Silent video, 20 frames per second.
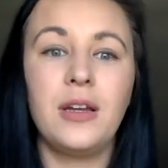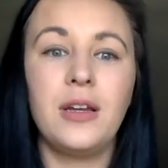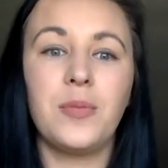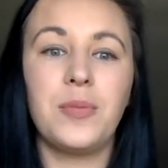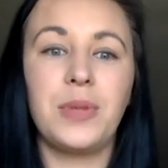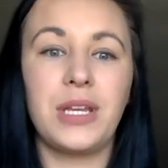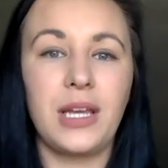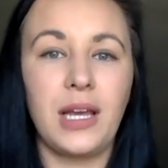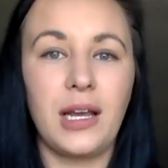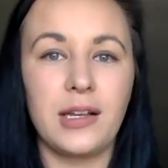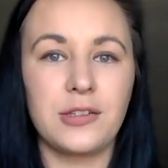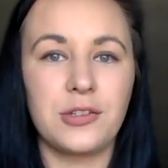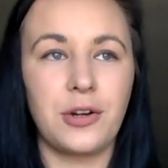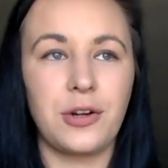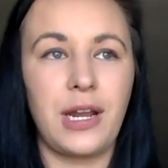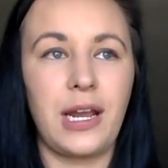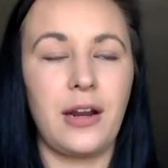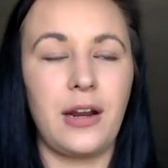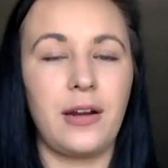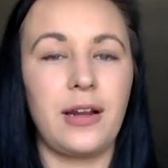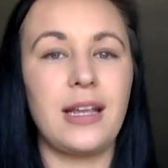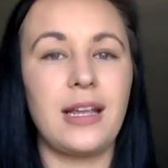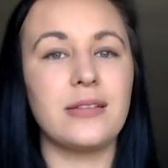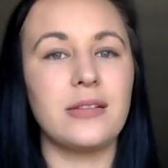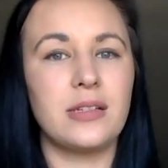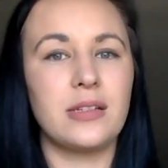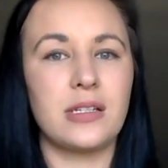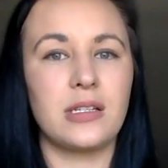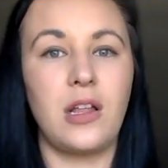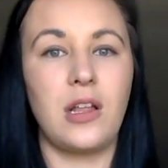because her hair
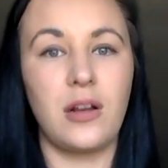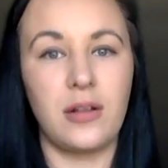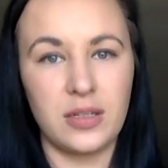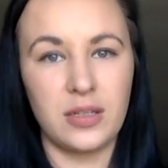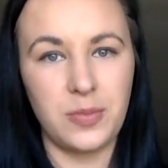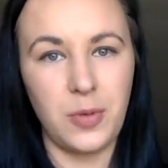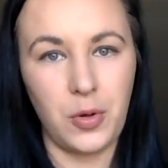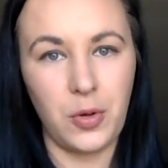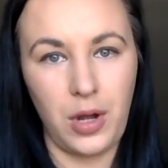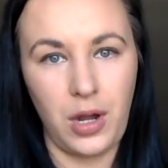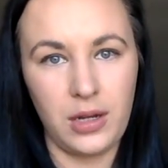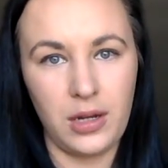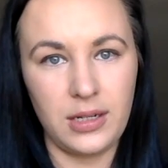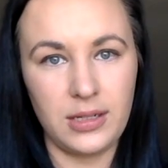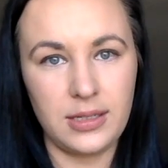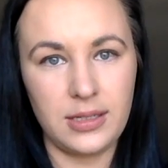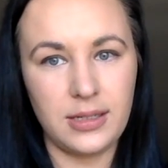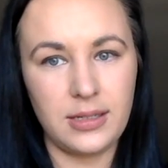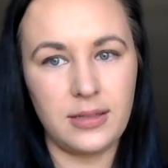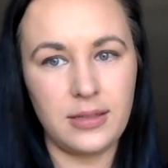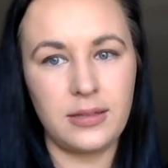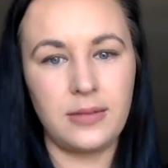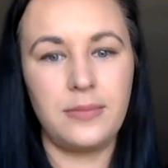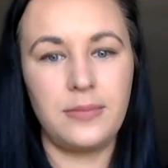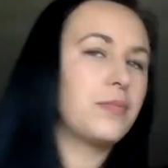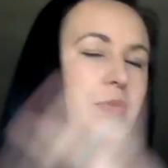isn't as long as Pocahontas's.